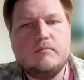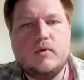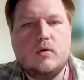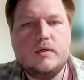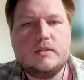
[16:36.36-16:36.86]

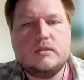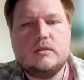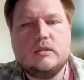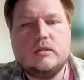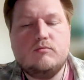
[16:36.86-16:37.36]
employed
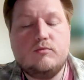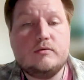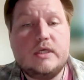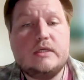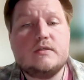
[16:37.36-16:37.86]

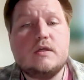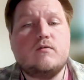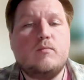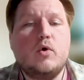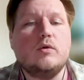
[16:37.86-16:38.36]
real data sets
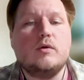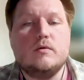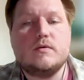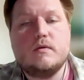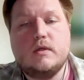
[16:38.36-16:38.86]
of
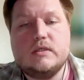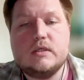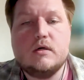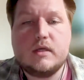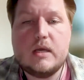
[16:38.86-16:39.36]
molecules. These
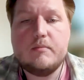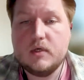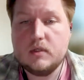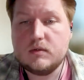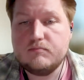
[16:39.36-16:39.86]
are
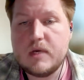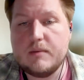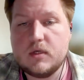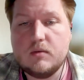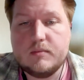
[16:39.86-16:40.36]
Campbell,
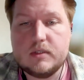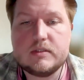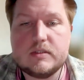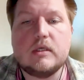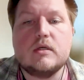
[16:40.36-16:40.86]
PubChem,
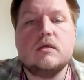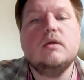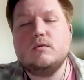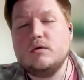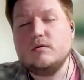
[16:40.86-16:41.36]
and Zinc
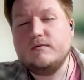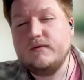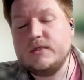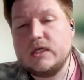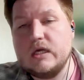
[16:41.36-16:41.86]

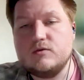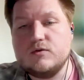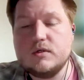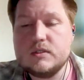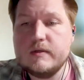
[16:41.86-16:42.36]
250K
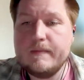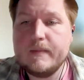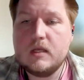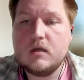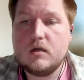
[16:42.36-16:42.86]
drugs.
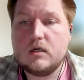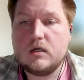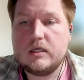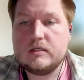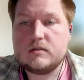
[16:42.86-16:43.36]

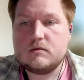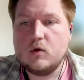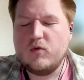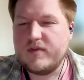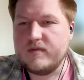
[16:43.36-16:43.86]
Is
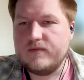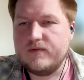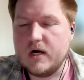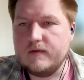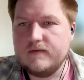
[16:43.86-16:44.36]
lower than
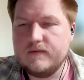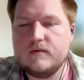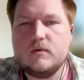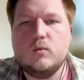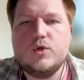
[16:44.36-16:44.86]
5,
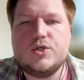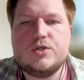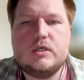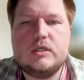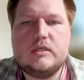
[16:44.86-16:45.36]

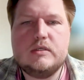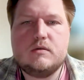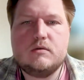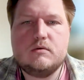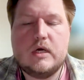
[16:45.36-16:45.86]
which is,
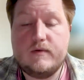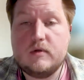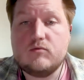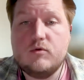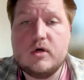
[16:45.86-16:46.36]
I
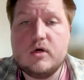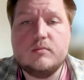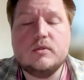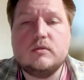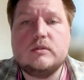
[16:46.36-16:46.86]
think,
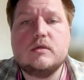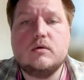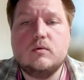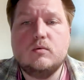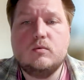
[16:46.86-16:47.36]
remarkable.
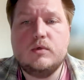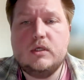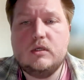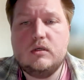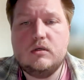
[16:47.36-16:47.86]
So
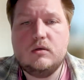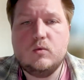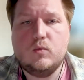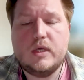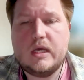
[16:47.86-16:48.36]

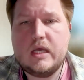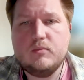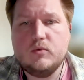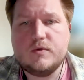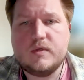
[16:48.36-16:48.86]
we're
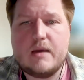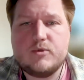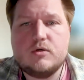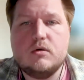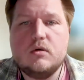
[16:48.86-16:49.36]
able to
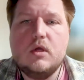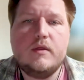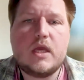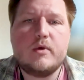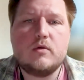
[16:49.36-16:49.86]
capture
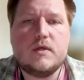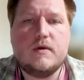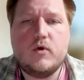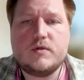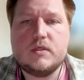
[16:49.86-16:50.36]
the chemical
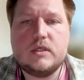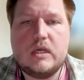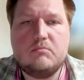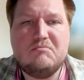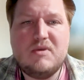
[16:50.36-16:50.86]

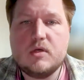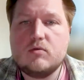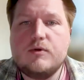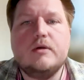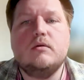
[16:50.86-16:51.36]
diversity and
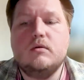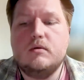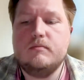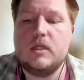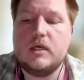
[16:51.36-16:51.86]
mimic real
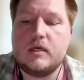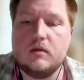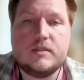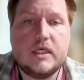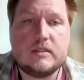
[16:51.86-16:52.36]

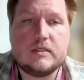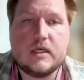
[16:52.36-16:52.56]
molecular data